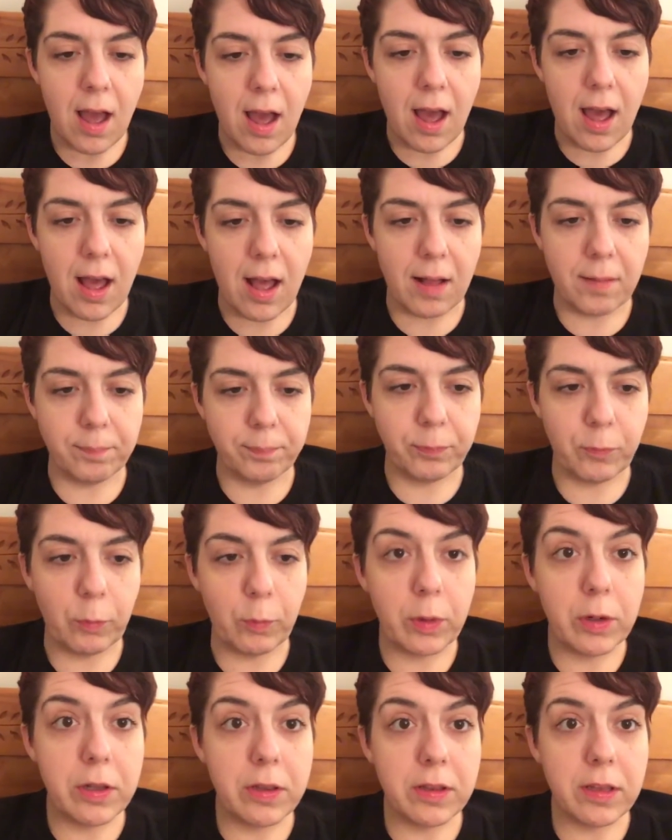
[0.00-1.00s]

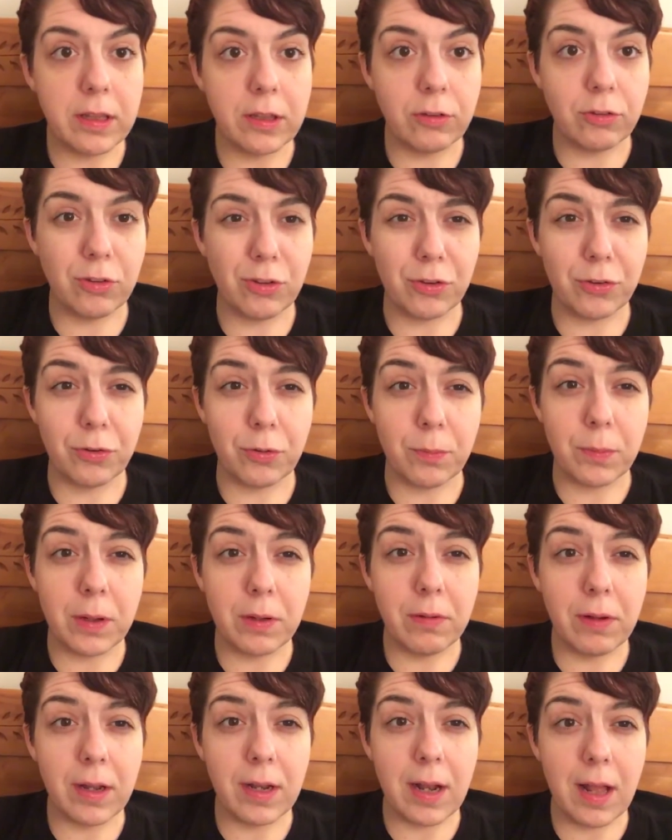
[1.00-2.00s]
One of the issues for me
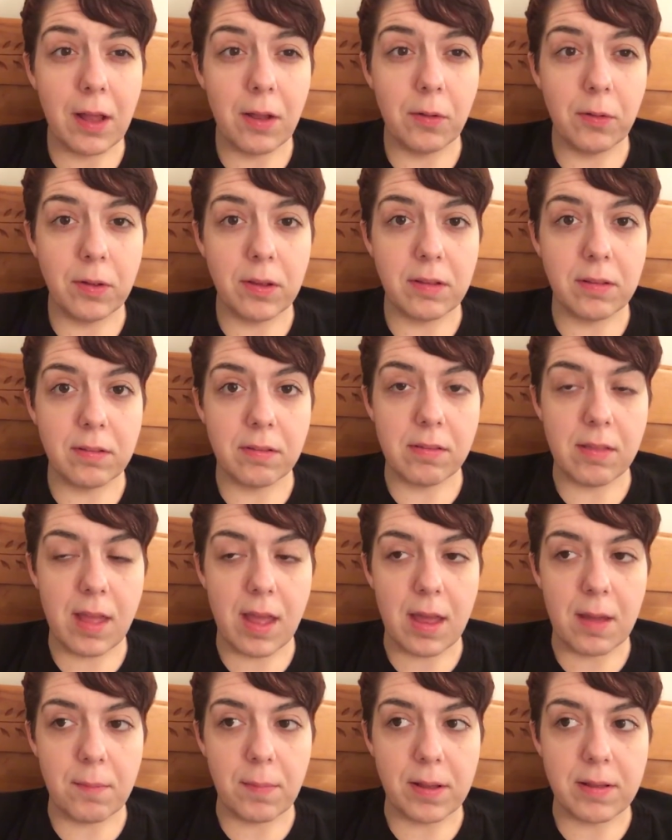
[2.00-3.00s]
right now is
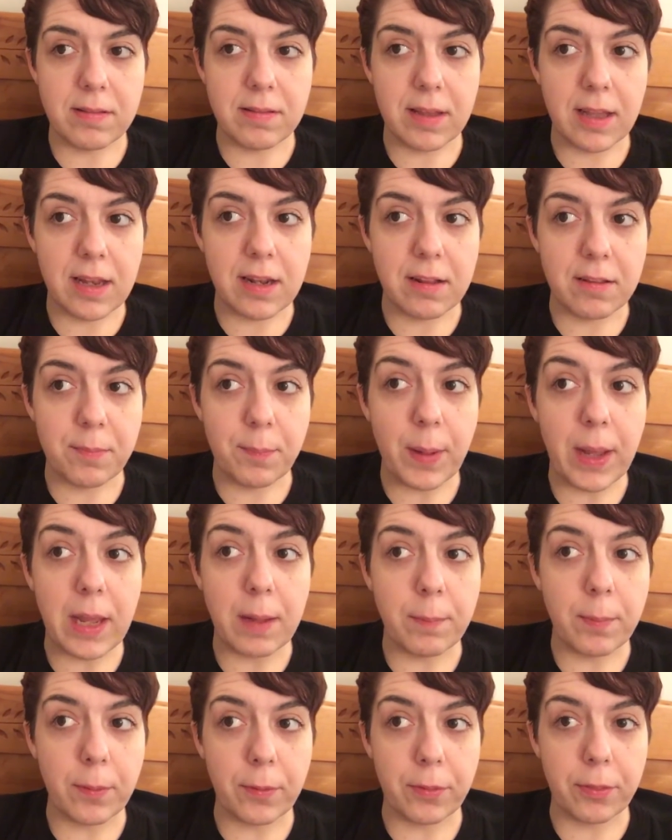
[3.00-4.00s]
that my skin is
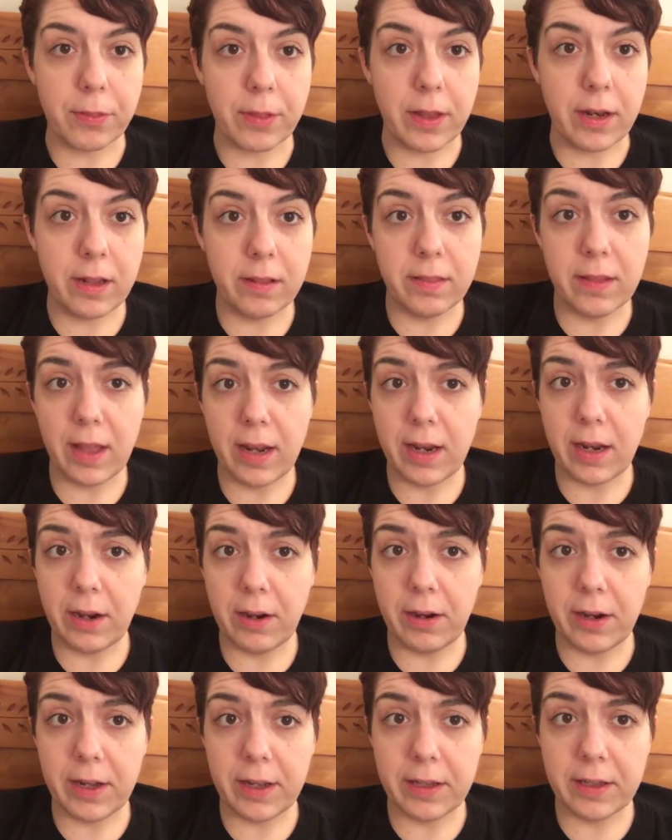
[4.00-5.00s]
paper thin in that
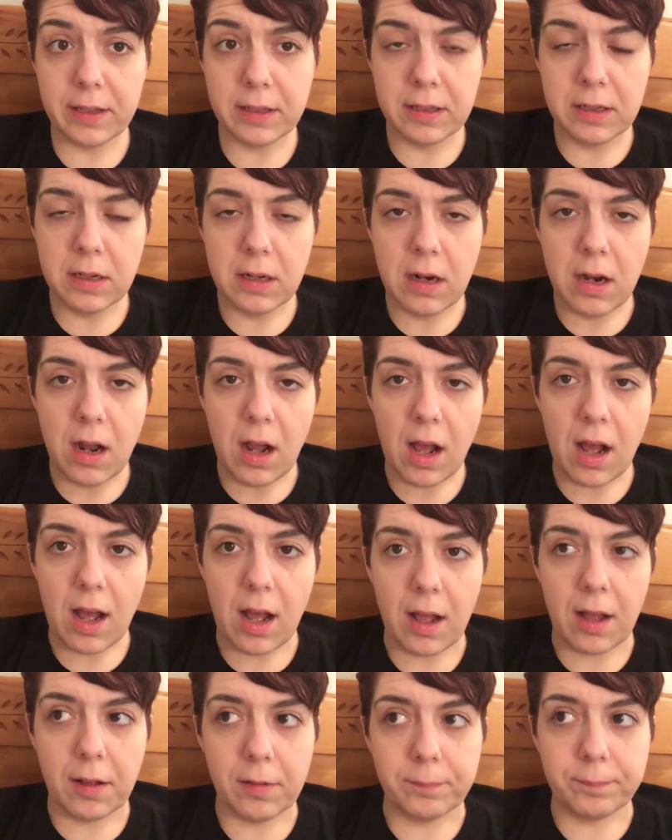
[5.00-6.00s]
area.
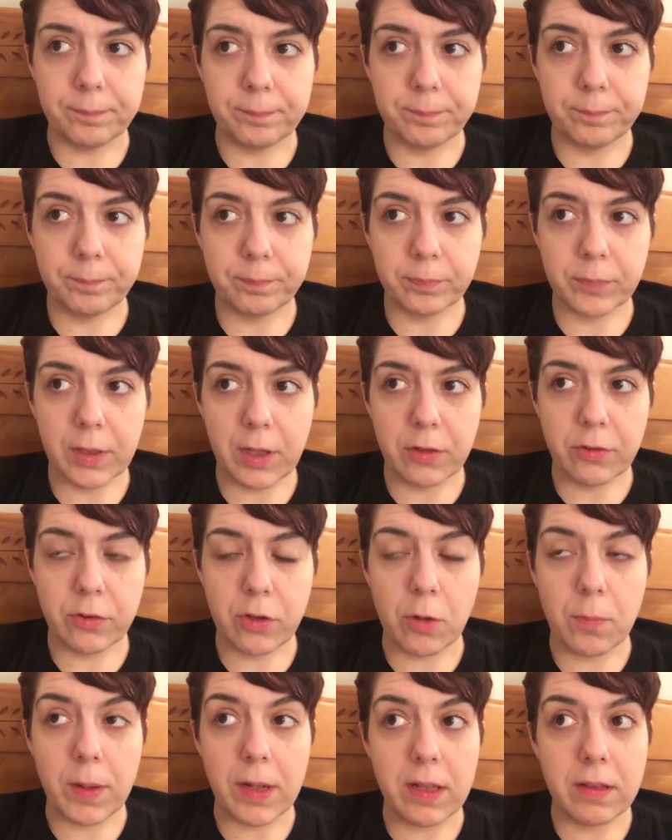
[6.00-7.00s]

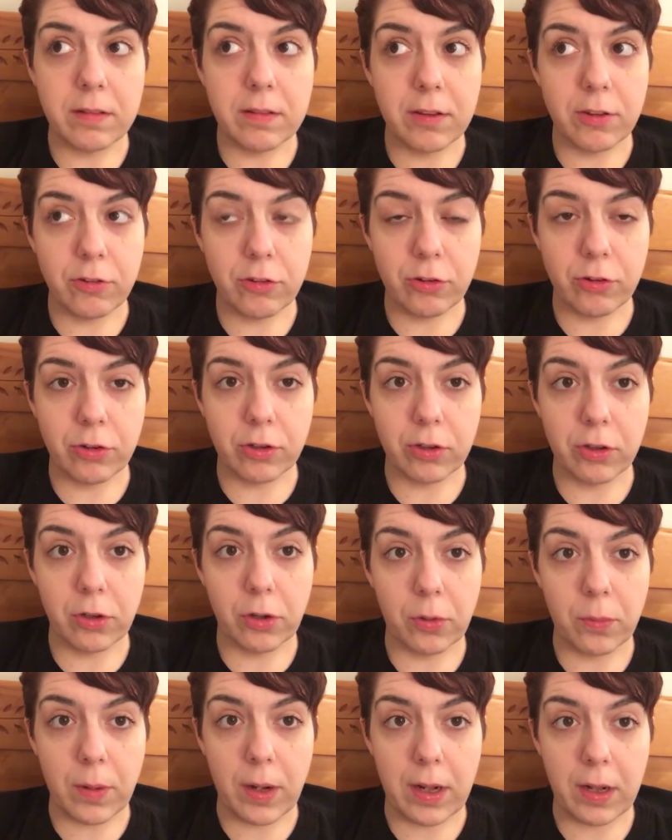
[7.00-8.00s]
So my incision took a
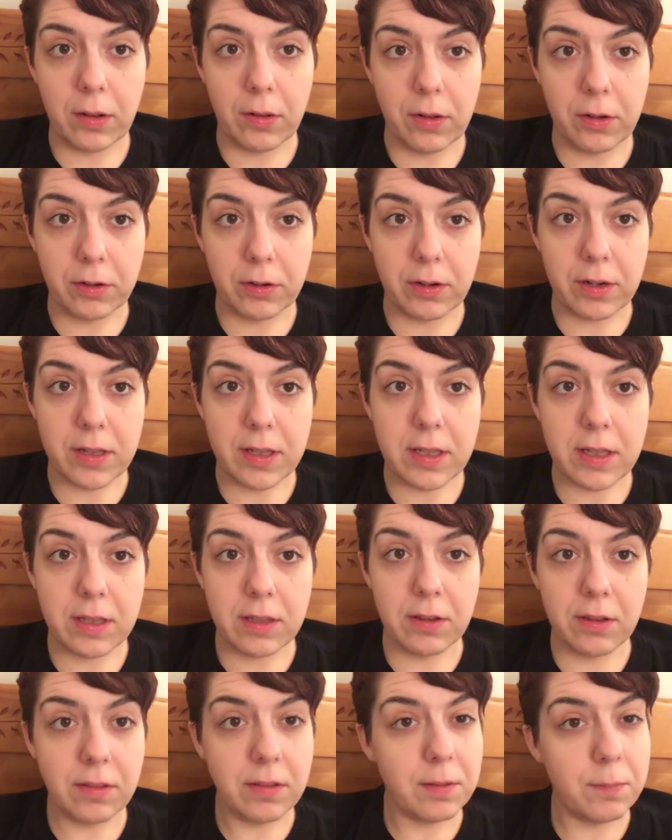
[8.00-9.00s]
little while longer to
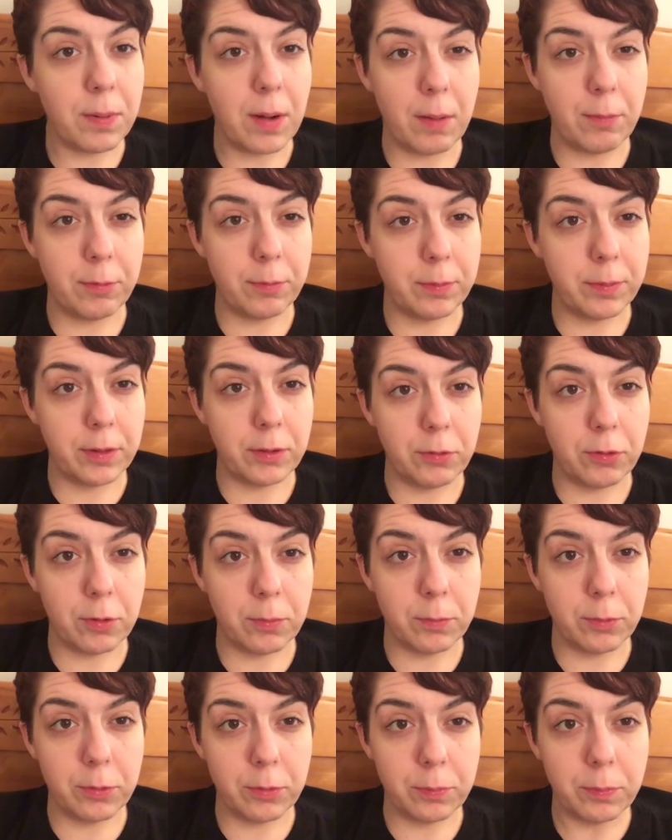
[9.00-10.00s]
heal than probably
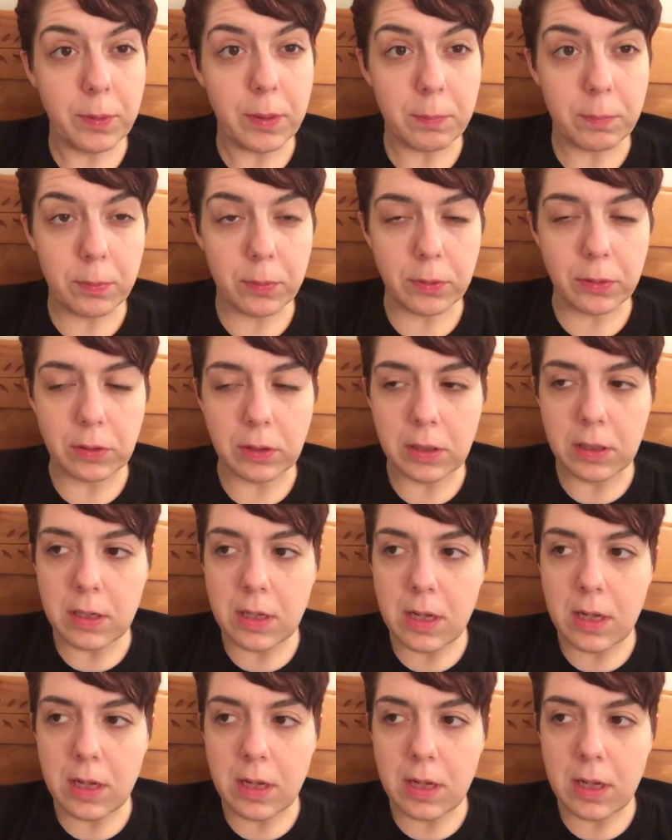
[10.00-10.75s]
normal people.